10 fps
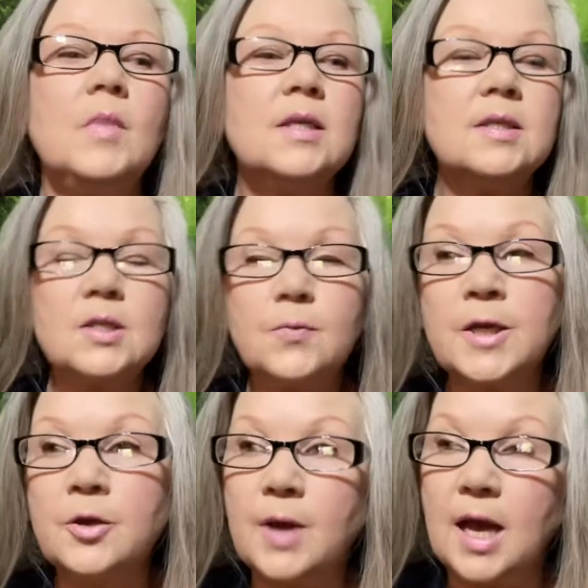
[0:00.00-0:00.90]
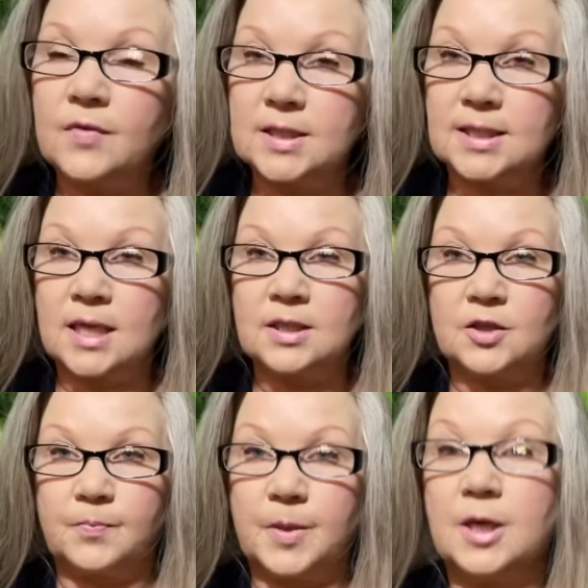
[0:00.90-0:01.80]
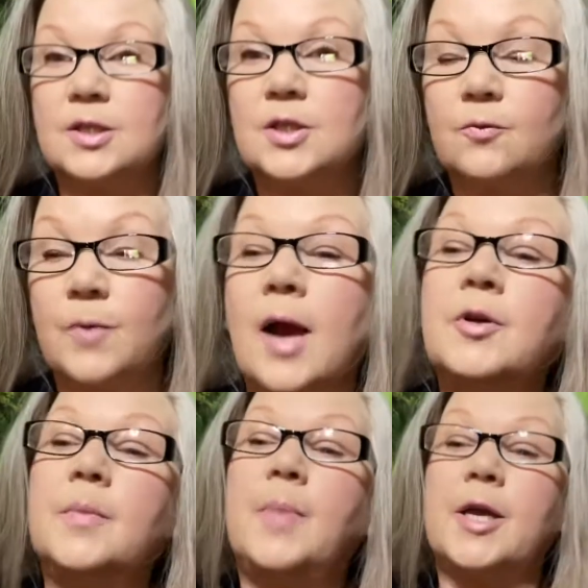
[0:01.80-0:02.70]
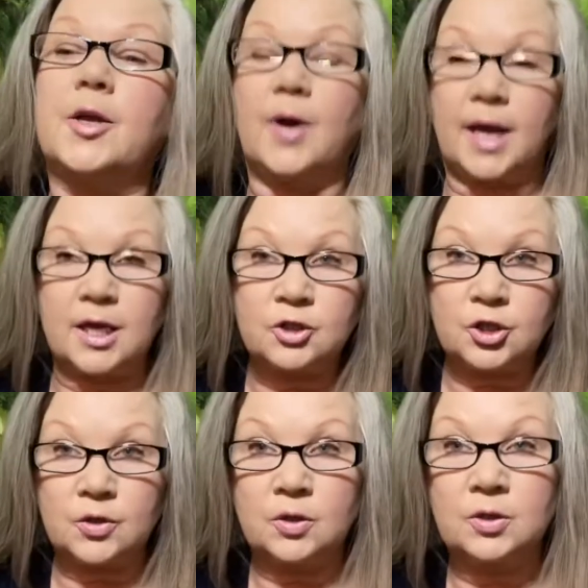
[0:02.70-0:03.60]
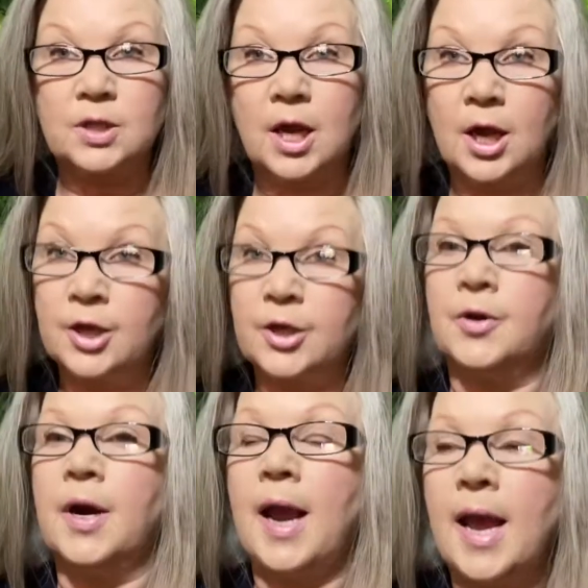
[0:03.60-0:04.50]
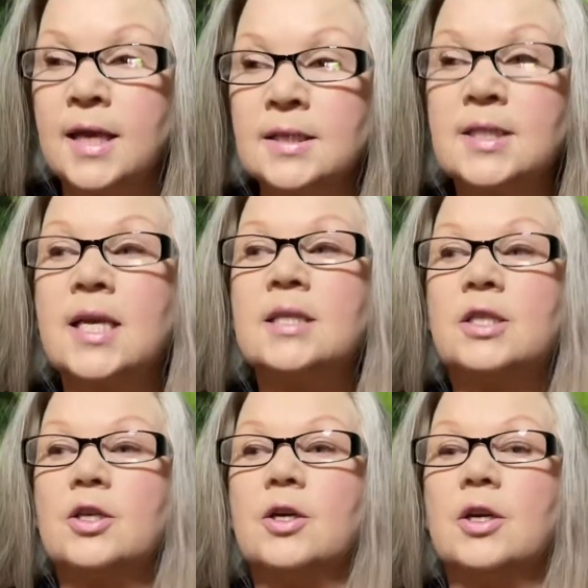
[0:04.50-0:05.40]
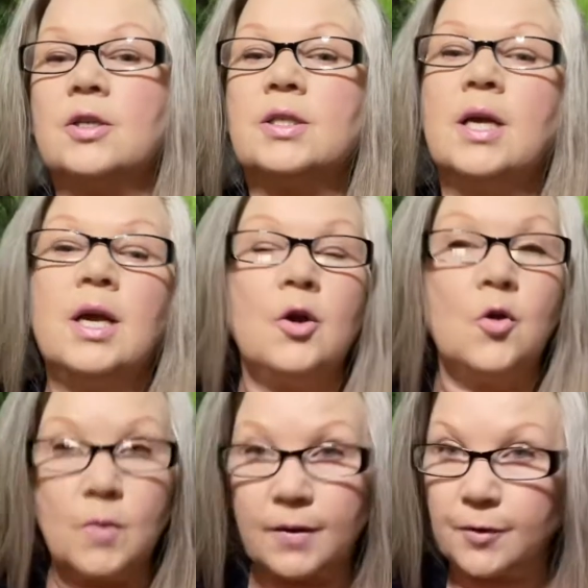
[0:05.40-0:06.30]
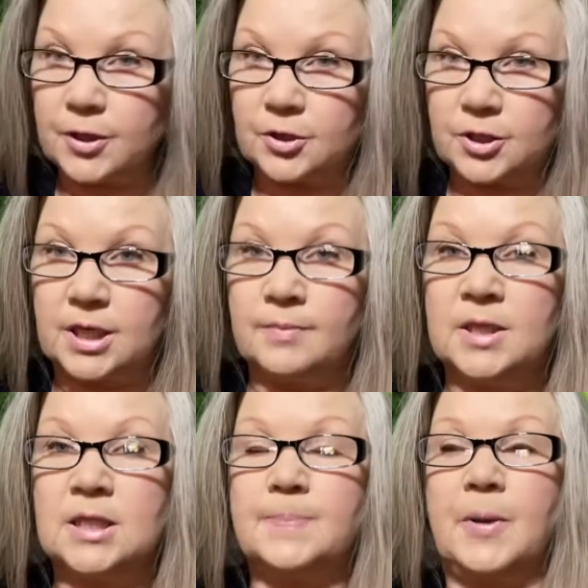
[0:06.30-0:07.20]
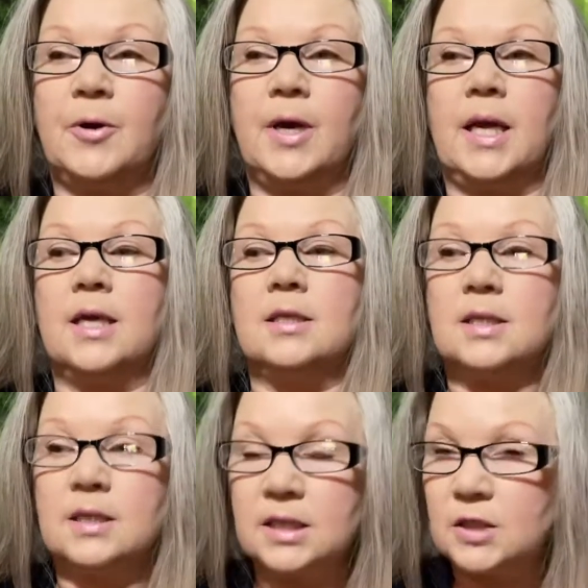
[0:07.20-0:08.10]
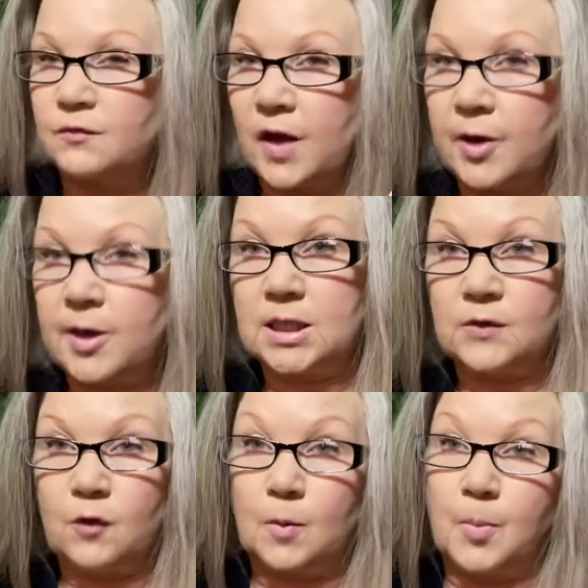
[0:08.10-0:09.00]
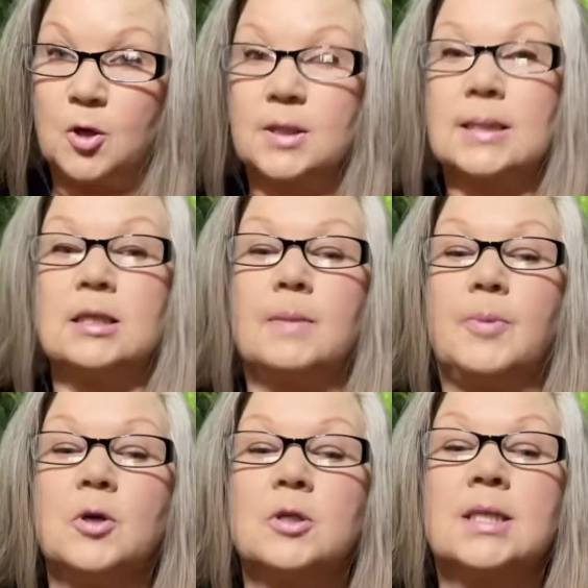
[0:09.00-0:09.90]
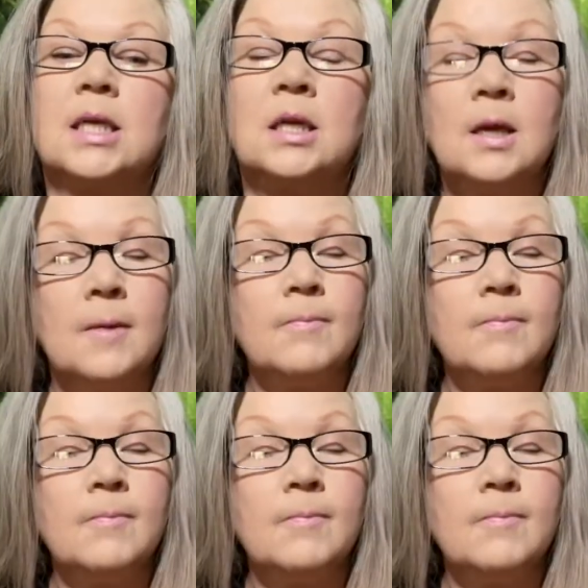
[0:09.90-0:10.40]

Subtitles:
This is when you have the sense of being surrounded by your angels, your ancestors, whoever your team in spirit is. And this varies for person to person.